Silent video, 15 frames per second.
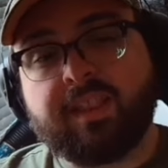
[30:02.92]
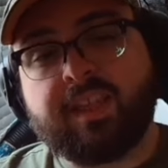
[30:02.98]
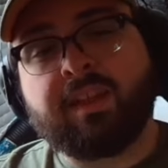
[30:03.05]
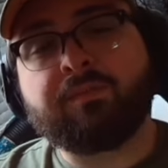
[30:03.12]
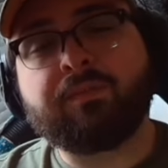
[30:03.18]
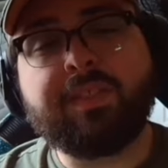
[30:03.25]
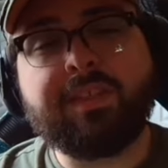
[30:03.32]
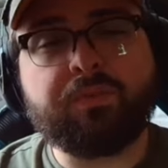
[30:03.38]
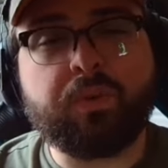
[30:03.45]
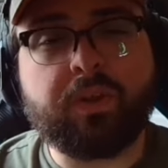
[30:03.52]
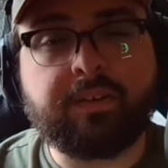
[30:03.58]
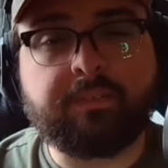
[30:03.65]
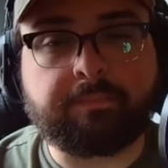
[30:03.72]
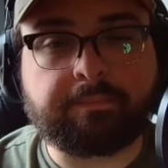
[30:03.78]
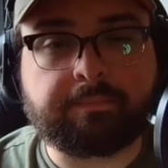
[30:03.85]
And for this
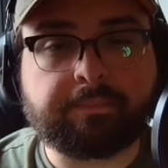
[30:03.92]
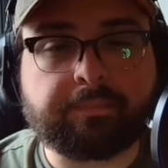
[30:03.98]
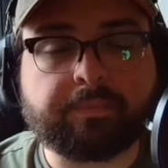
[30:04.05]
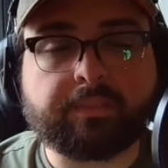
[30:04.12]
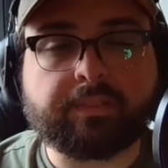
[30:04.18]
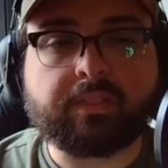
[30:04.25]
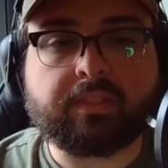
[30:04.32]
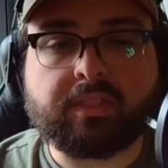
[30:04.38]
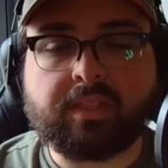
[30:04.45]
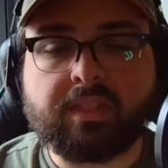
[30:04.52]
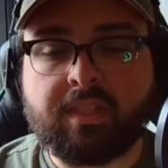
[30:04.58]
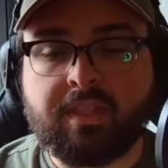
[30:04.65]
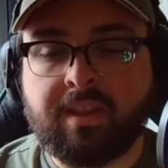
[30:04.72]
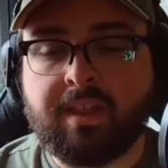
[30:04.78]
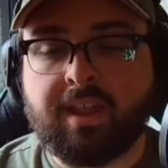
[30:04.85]
one,
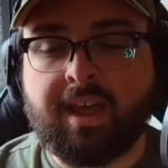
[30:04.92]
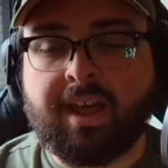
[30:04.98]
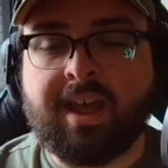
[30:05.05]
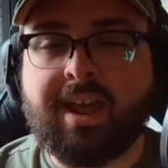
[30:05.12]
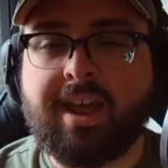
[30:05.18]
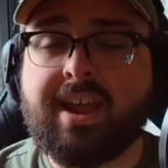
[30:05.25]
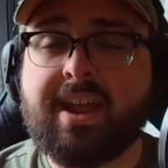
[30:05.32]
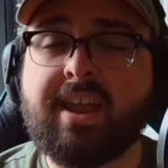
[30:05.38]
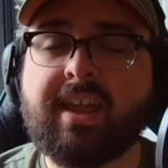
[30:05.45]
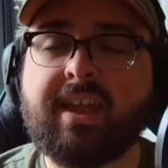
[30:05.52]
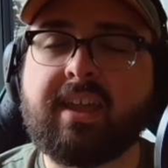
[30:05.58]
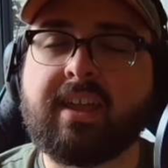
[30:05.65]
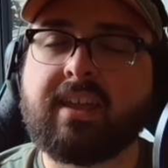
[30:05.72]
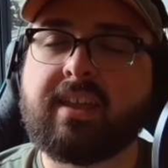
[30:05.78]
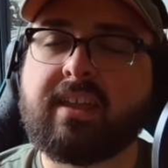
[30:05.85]

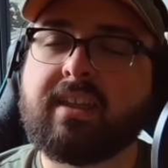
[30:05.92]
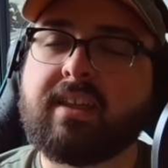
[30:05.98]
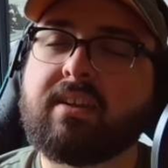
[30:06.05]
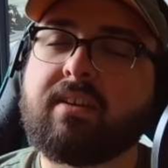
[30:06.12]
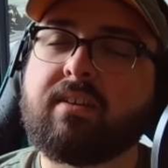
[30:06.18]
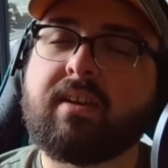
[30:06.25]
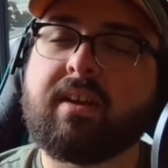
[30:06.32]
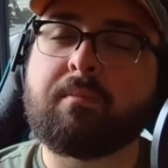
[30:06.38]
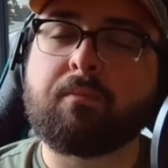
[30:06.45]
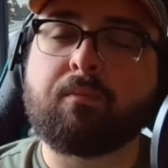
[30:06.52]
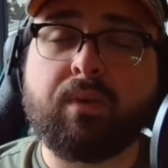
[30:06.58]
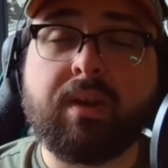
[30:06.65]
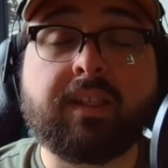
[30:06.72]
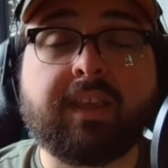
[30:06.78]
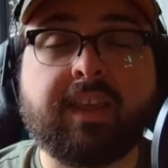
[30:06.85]
I am
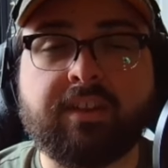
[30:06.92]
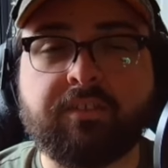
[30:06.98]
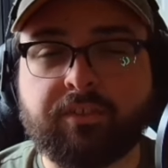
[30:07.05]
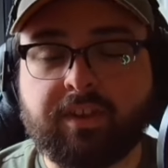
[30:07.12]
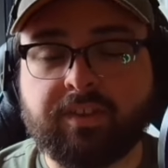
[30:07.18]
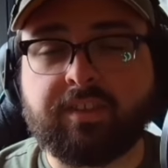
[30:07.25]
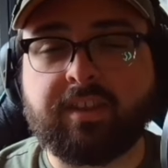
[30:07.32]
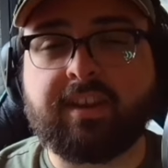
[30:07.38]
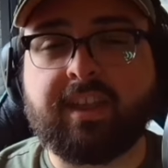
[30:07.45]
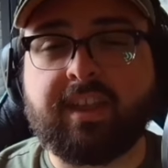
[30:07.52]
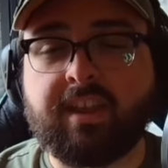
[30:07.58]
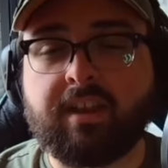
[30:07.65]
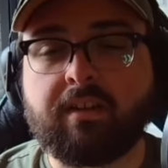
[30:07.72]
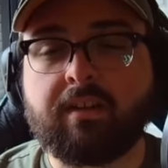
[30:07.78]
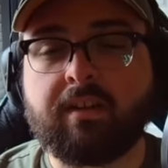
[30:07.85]
really interested to
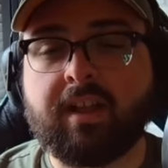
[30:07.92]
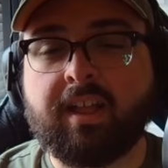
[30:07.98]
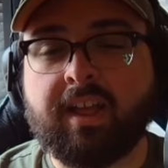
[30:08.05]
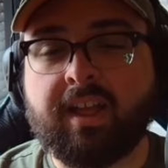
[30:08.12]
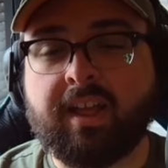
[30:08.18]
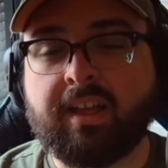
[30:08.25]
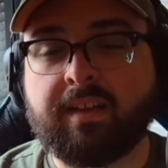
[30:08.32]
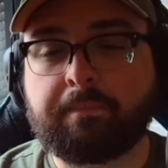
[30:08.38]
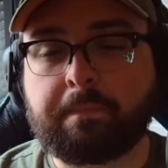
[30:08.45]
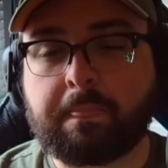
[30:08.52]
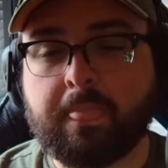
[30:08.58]
hear,